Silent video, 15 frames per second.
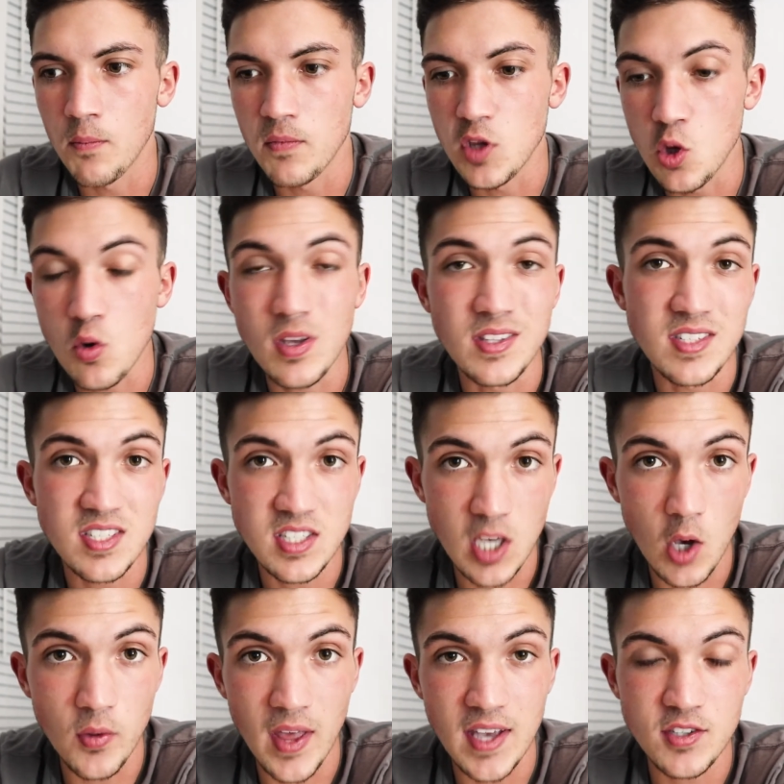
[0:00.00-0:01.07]
You can
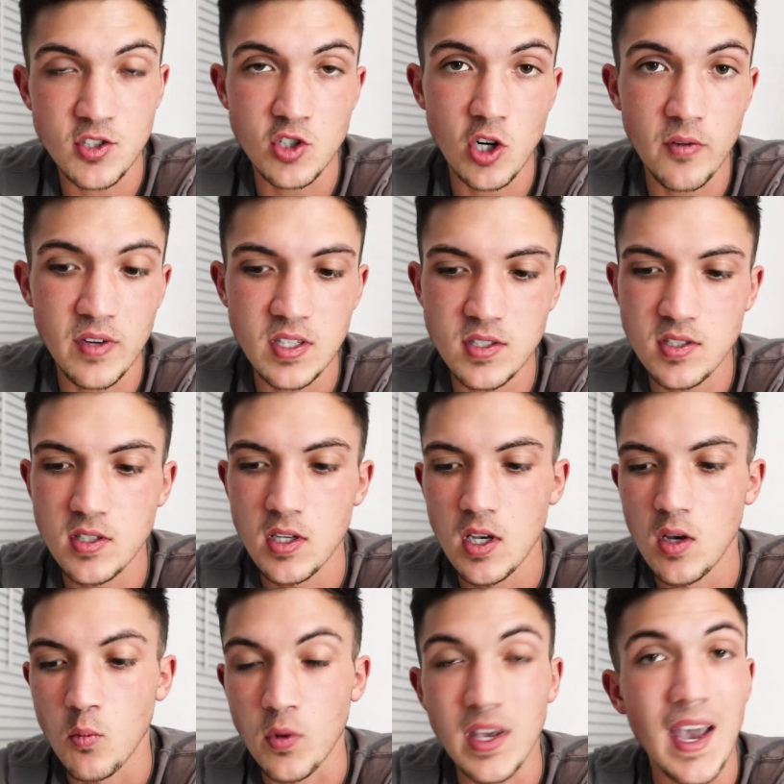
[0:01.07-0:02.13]
sell that service.
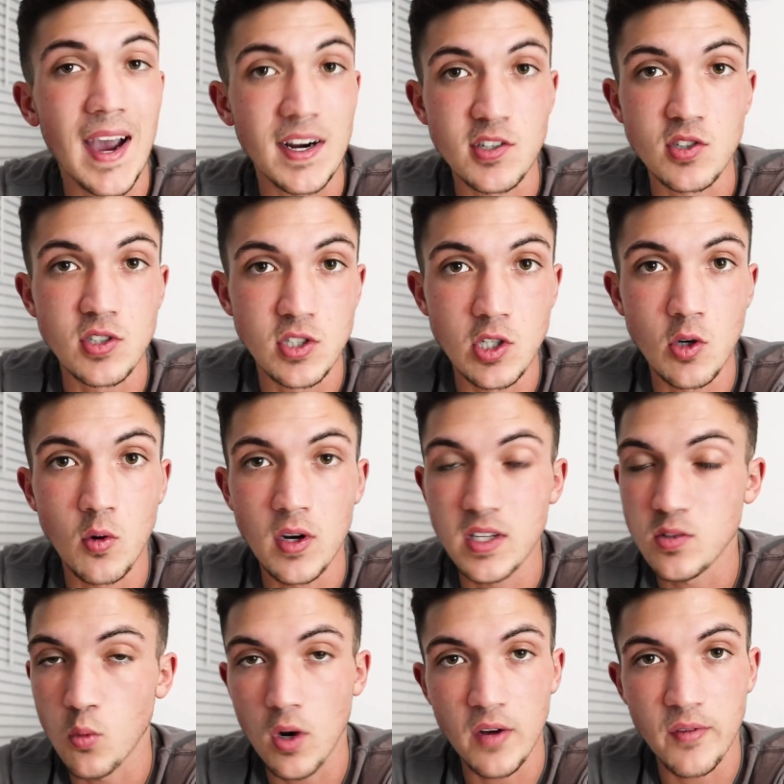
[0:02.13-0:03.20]
We actually do, and
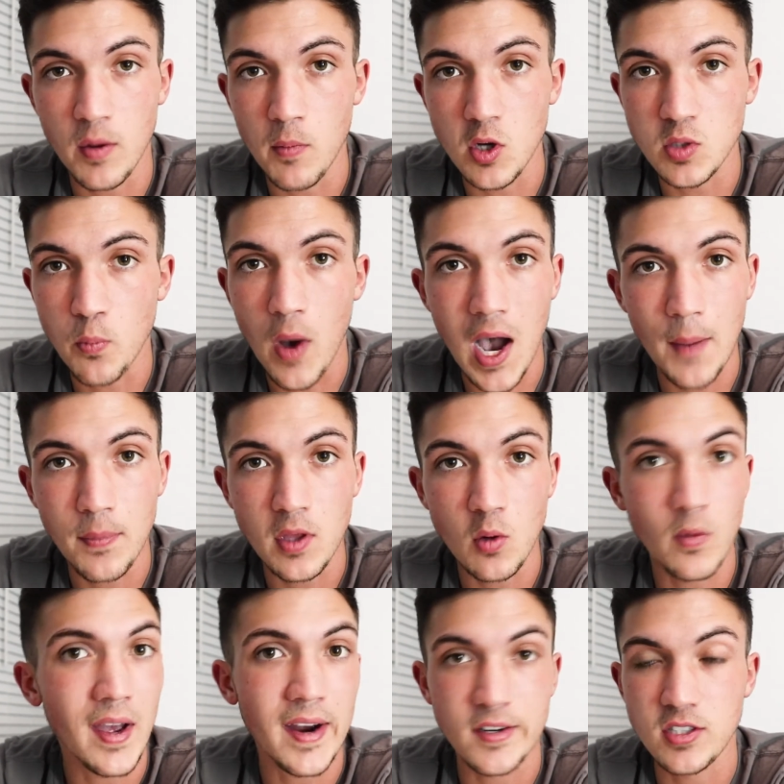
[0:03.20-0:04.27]
it's one of our most popular.
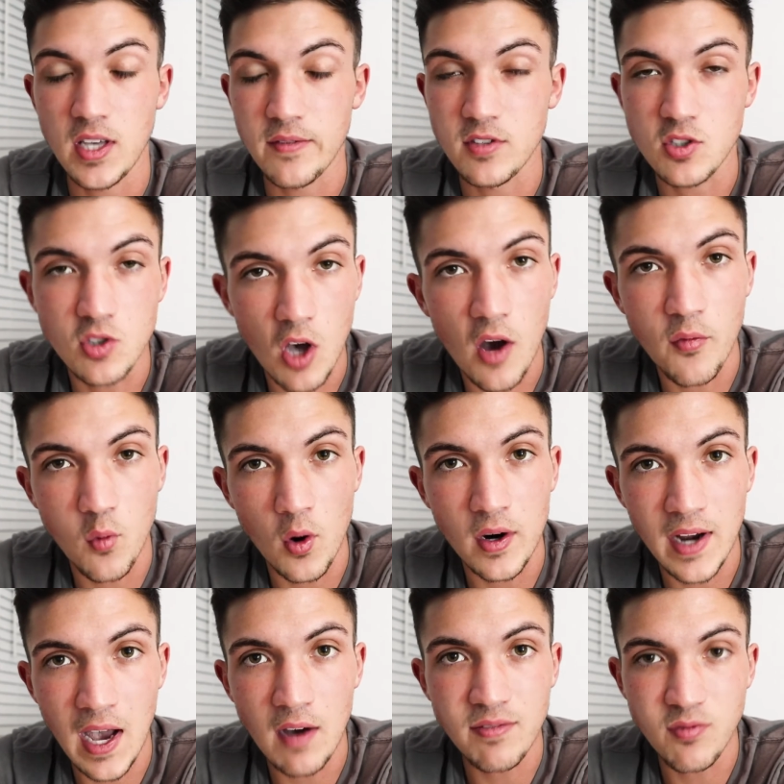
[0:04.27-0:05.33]
We actually have a software
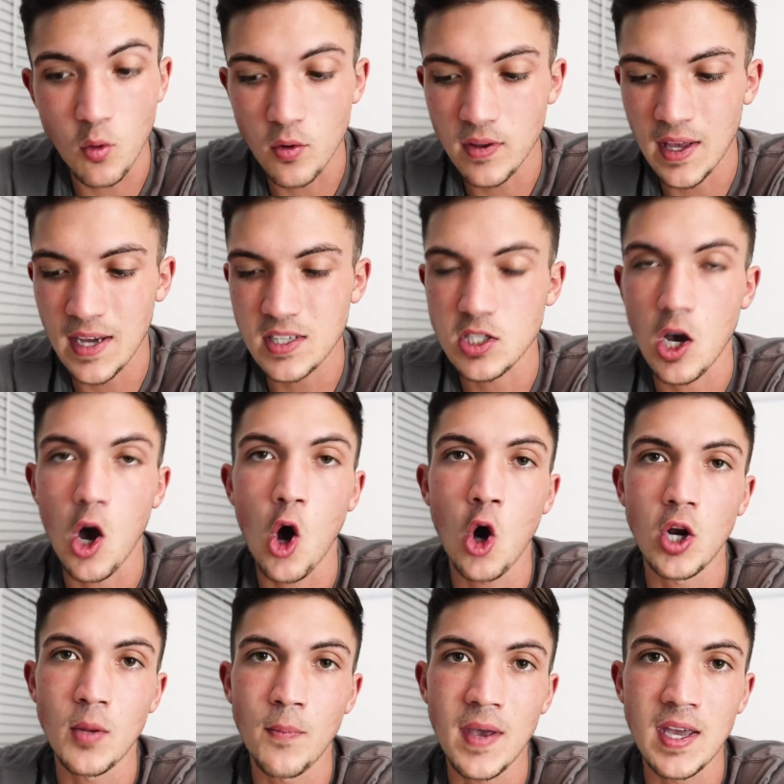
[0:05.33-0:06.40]
now for that to
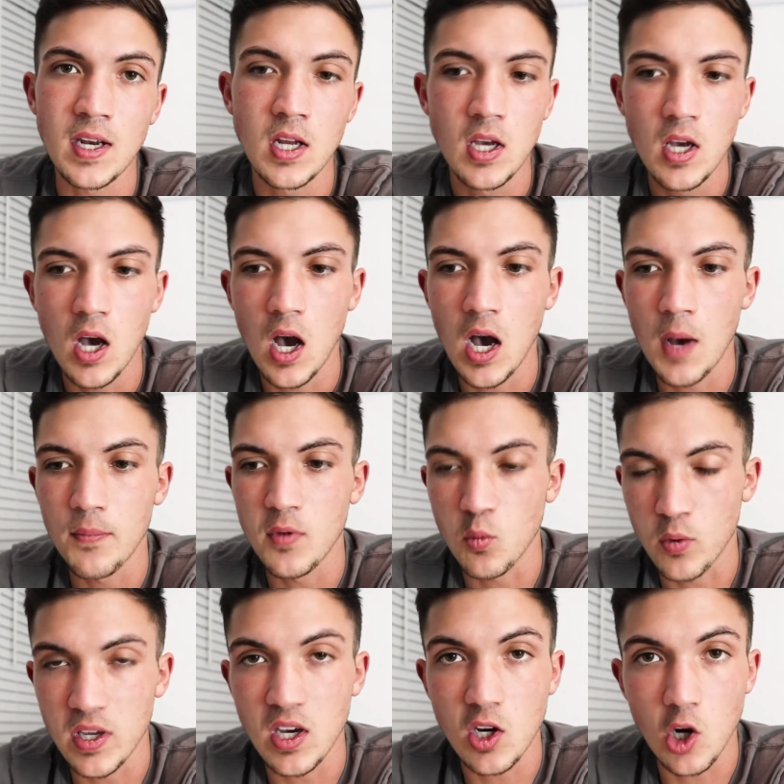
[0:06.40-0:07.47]
automate the
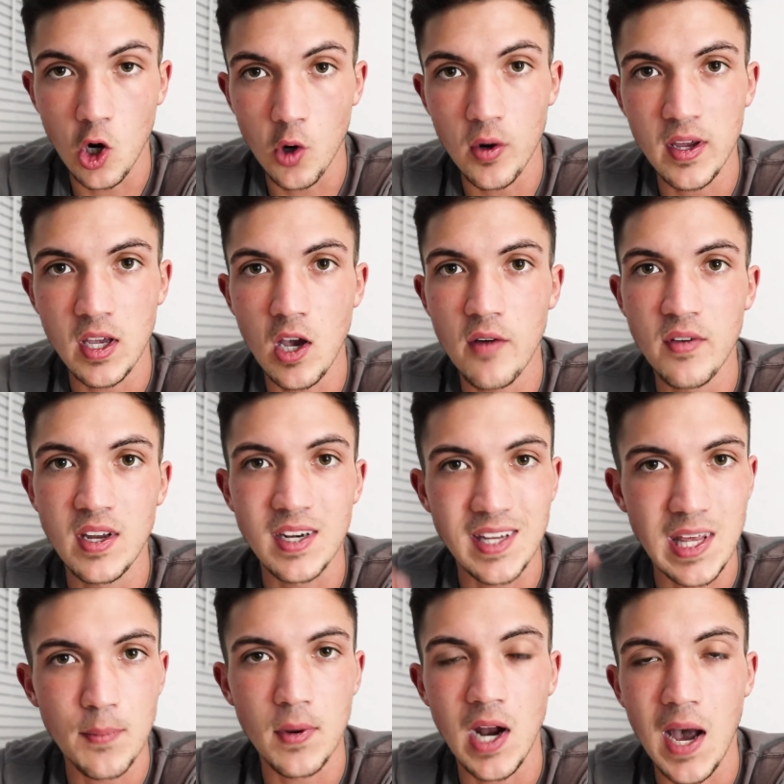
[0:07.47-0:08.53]
reoccurring of it and
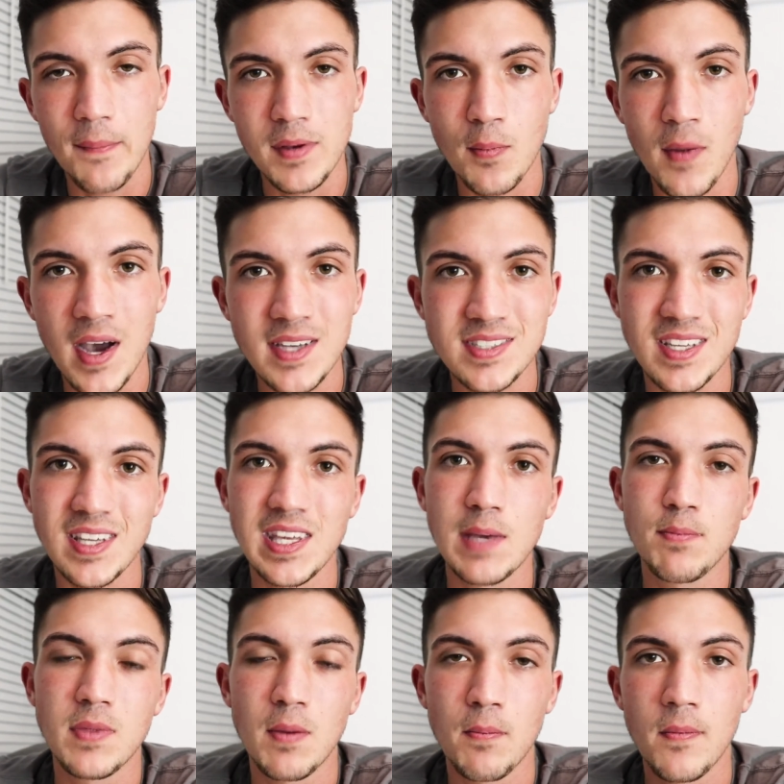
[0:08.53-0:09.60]
keep it optimized and
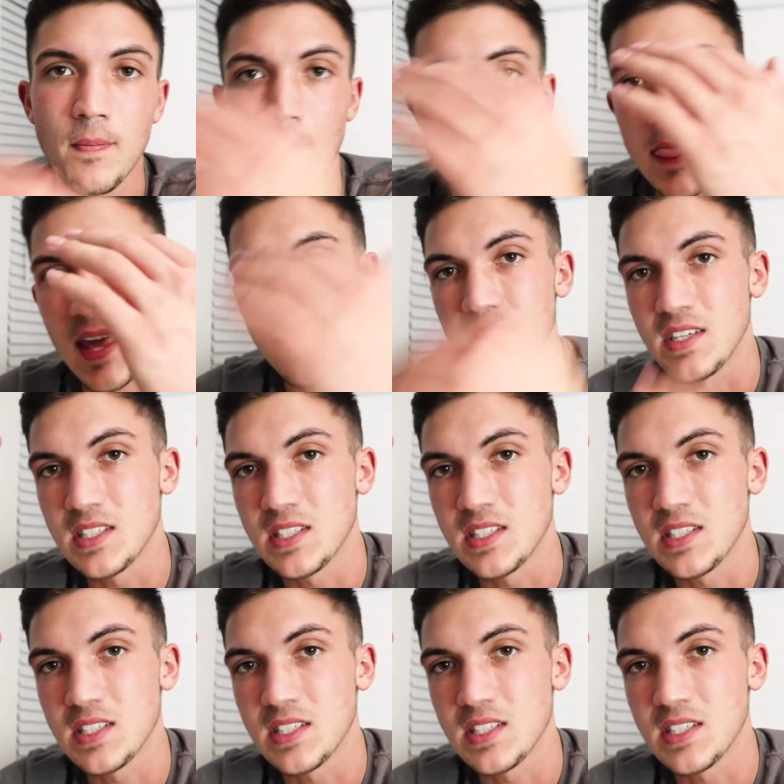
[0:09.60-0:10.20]
keep them in the